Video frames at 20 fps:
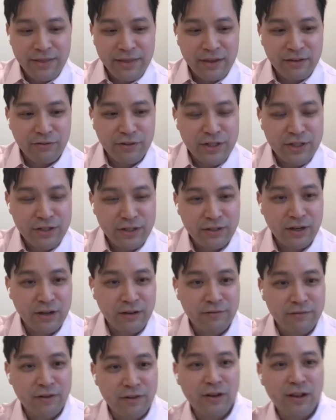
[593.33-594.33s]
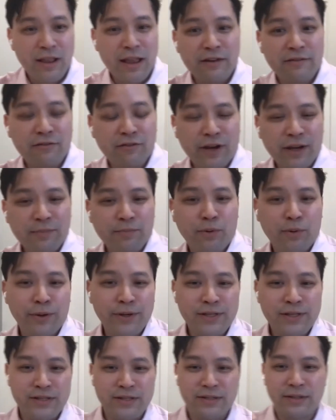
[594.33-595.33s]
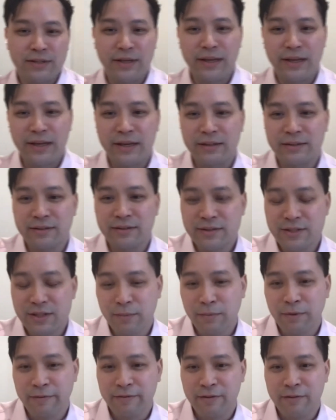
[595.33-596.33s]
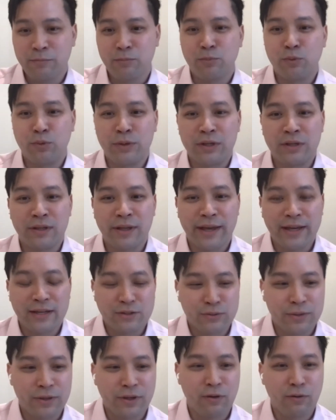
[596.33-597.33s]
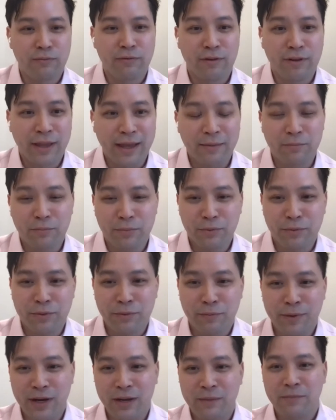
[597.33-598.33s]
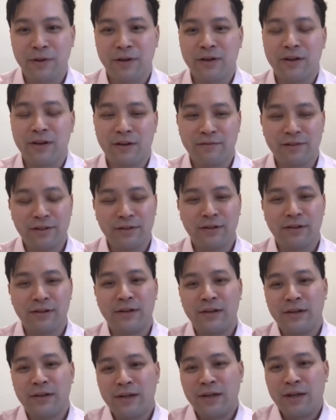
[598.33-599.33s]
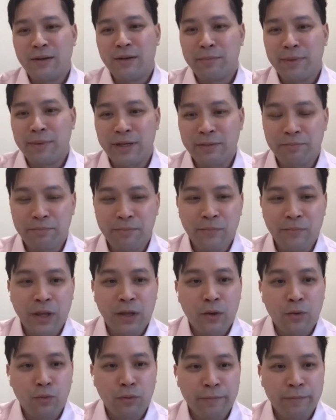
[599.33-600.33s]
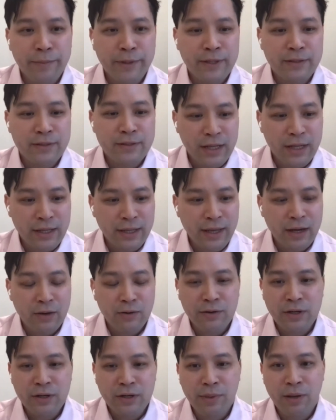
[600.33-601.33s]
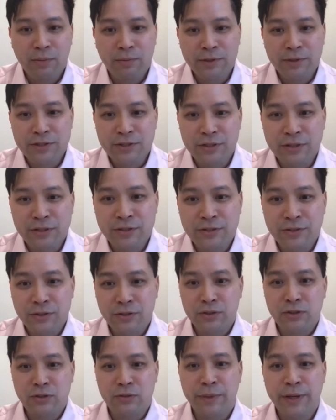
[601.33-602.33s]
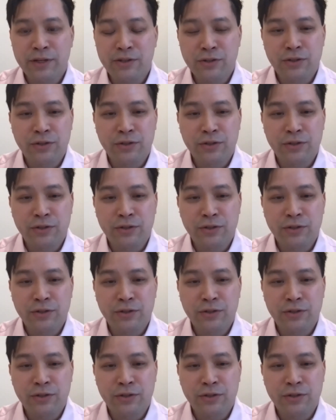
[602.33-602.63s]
I think Richard covered a lot of great points, and some of them will actually overlap with what I'm going to cover. But we've been telling our publishers to make